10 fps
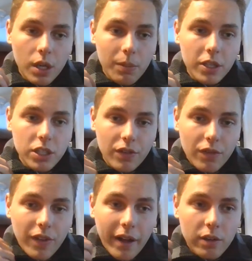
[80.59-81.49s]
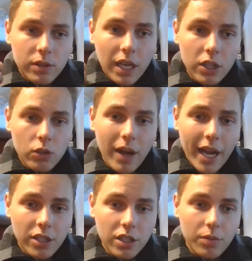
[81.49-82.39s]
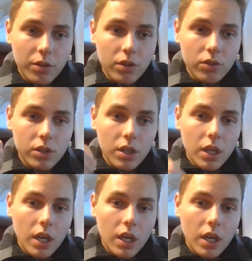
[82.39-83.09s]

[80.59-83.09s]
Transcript: based off the values that you actually produce.